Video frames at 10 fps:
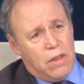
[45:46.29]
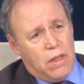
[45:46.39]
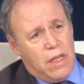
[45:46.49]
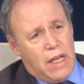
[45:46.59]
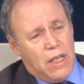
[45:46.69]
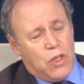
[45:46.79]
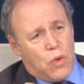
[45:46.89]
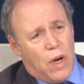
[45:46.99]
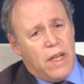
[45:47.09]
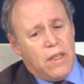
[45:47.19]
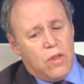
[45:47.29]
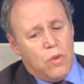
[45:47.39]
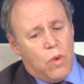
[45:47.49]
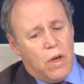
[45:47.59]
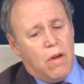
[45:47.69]
and trying to
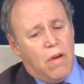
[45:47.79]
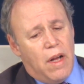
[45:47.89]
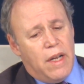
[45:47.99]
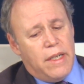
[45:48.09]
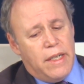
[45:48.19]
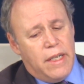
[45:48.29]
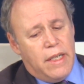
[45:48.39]
work on